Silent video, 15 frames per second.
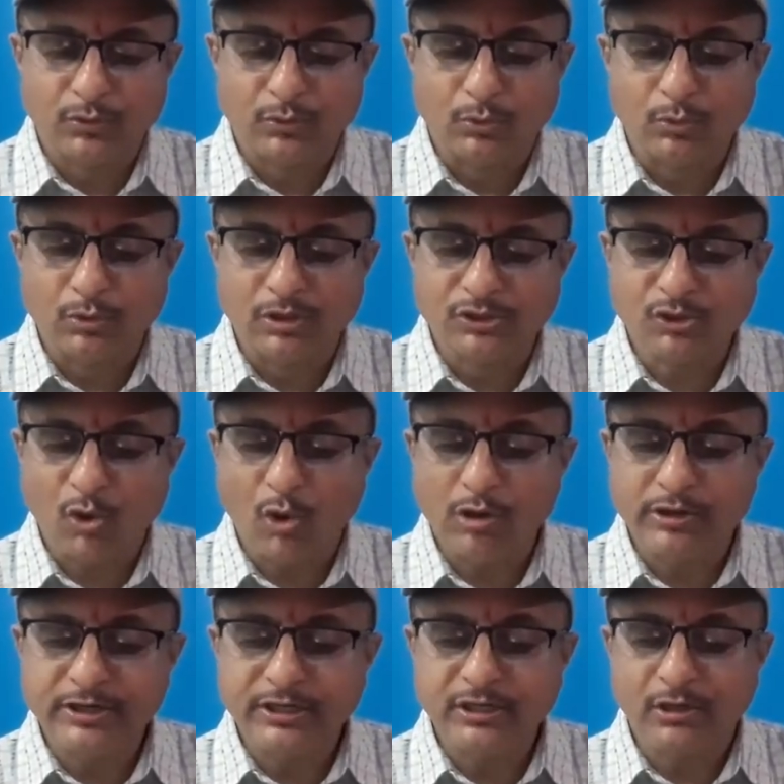who was
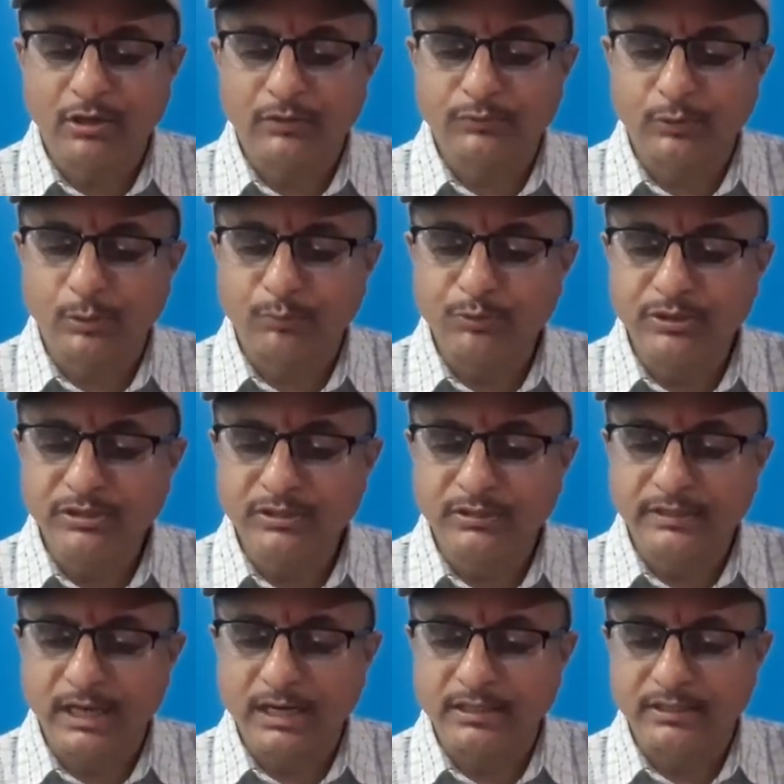already of opinion
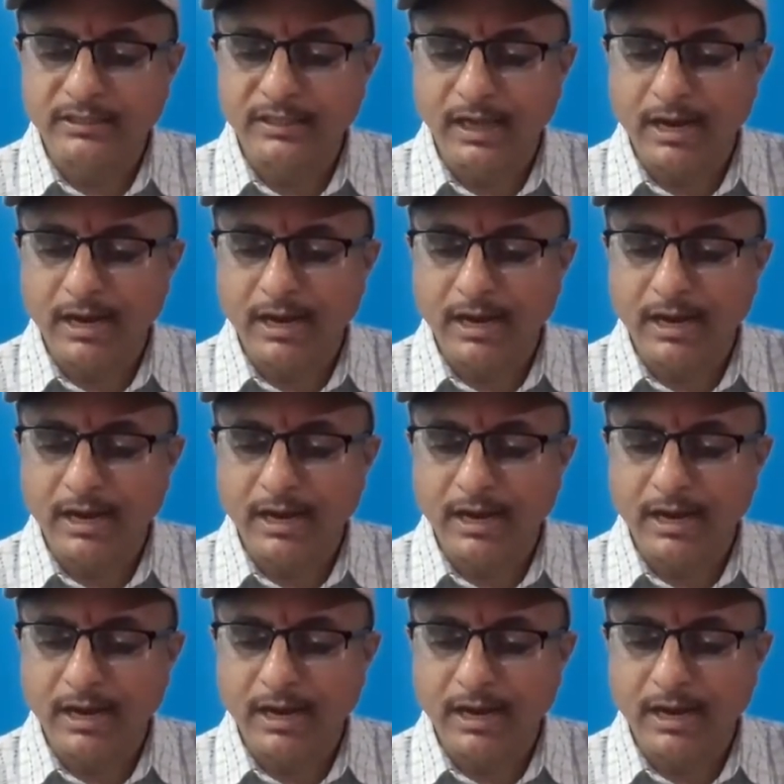that he